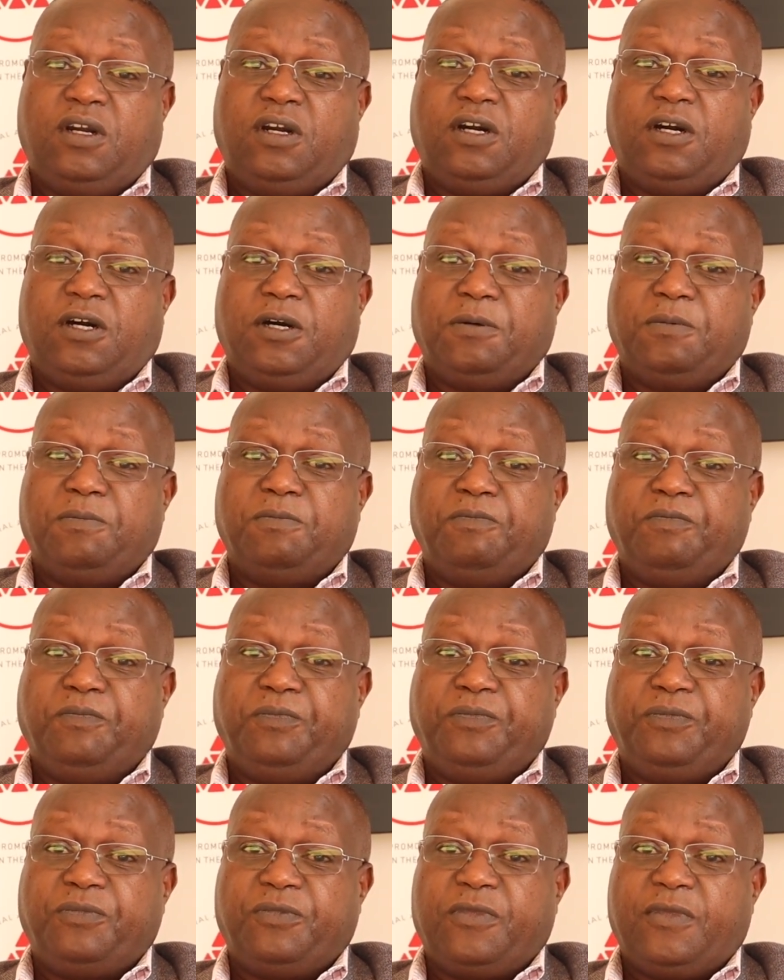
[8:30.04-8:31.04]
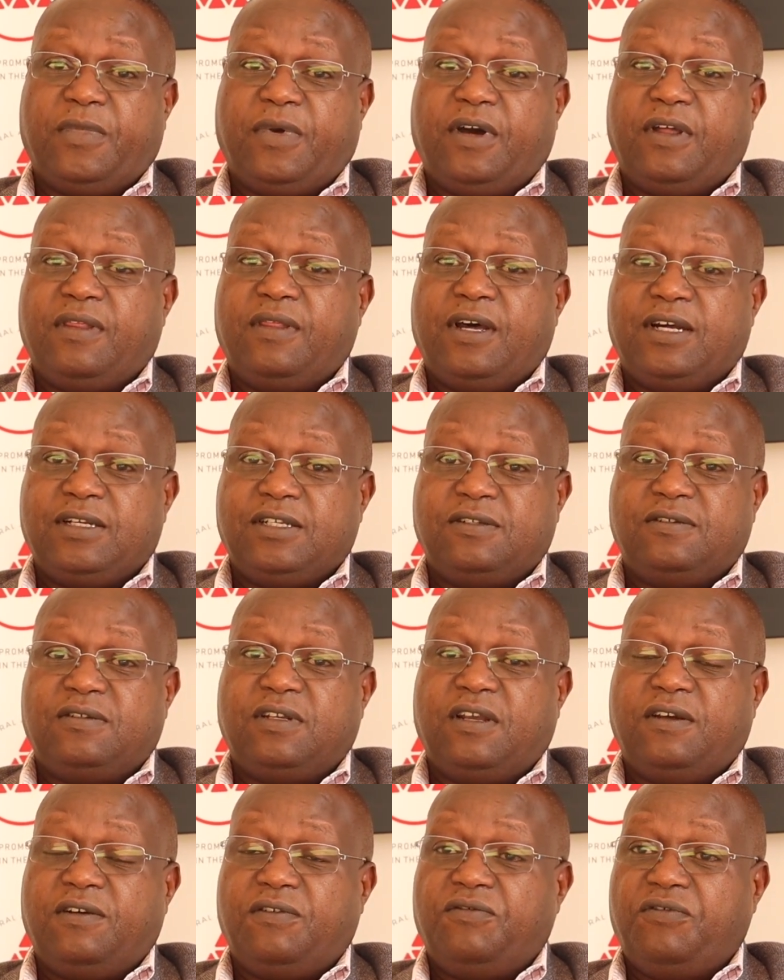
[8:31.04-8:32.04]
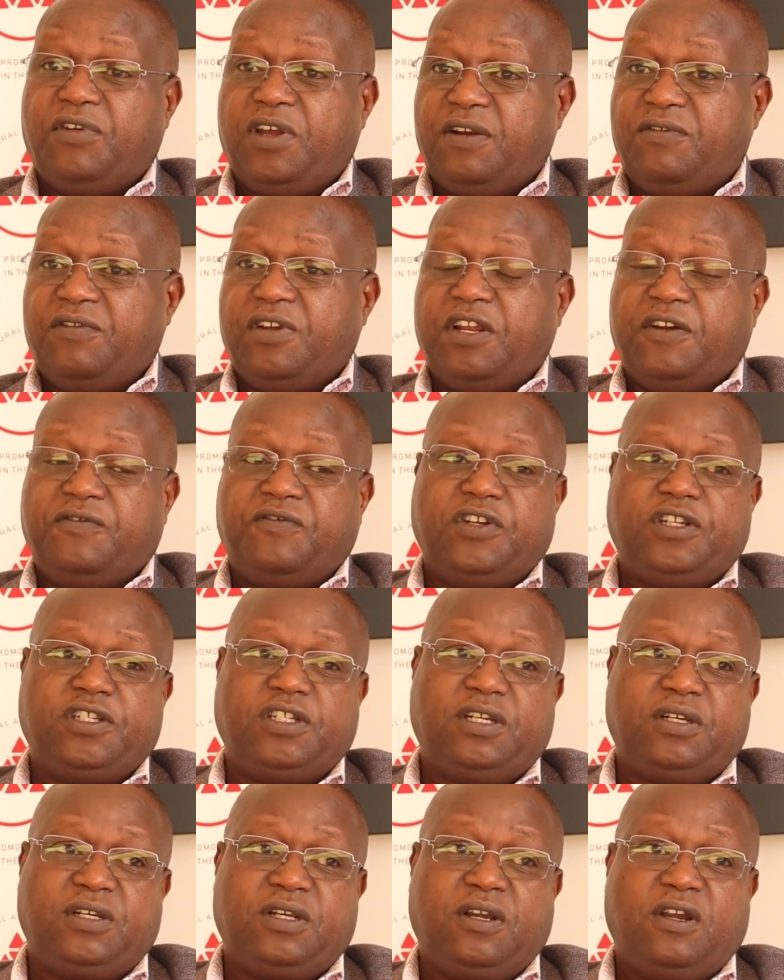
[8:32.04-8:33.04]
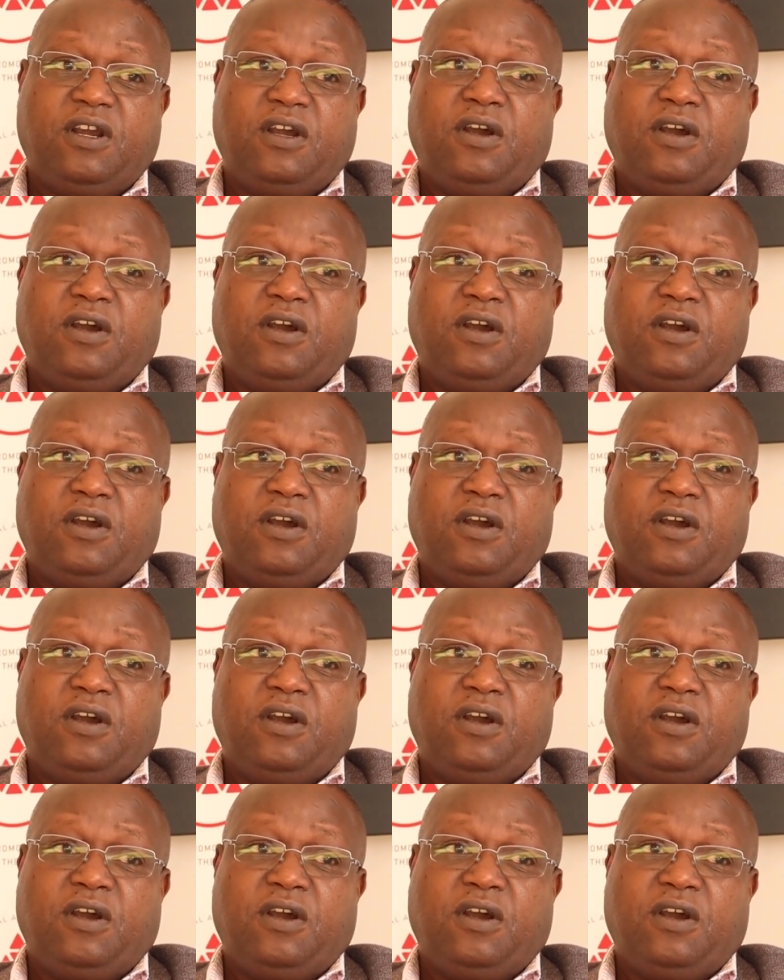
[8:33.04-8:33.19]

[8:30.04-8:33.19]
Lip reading: and that is very, very efficient.